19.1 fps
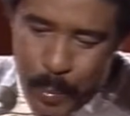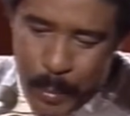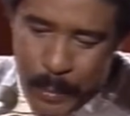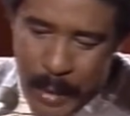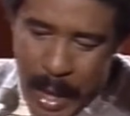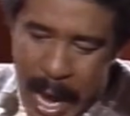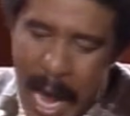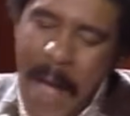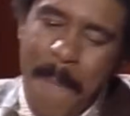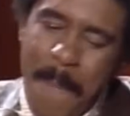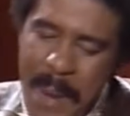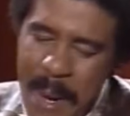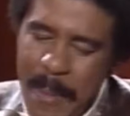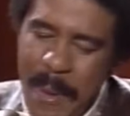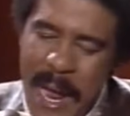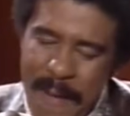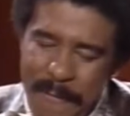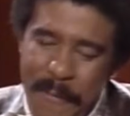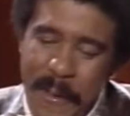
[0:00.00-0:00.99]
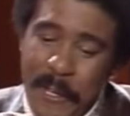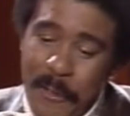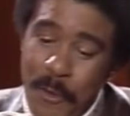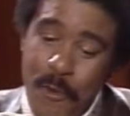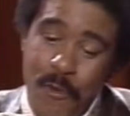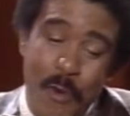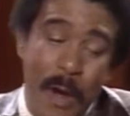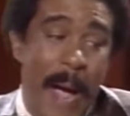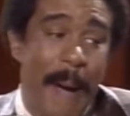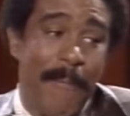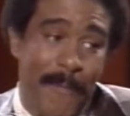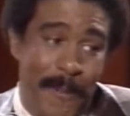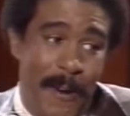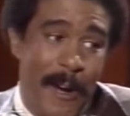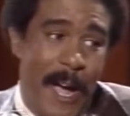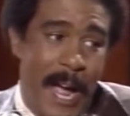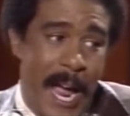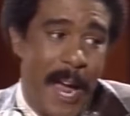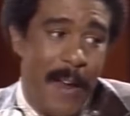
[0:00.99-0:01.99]
I remember I fixed a trap
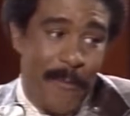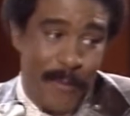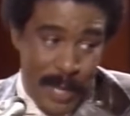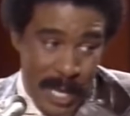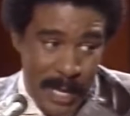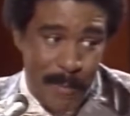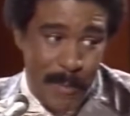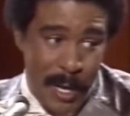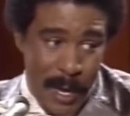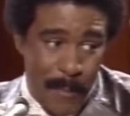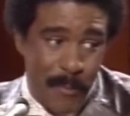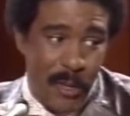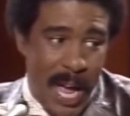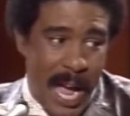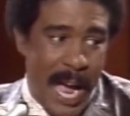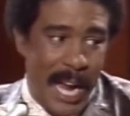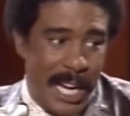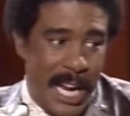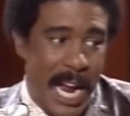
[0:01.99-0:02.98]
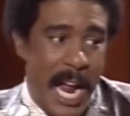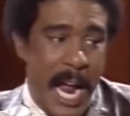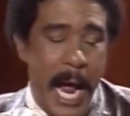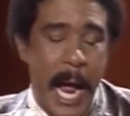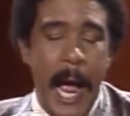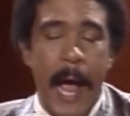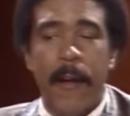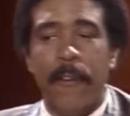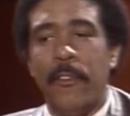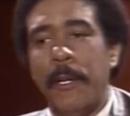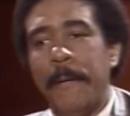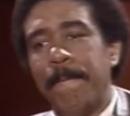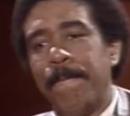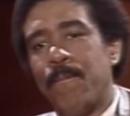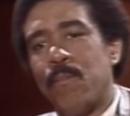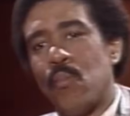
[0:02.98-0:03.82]
for her ass for hitting me upside the head. See?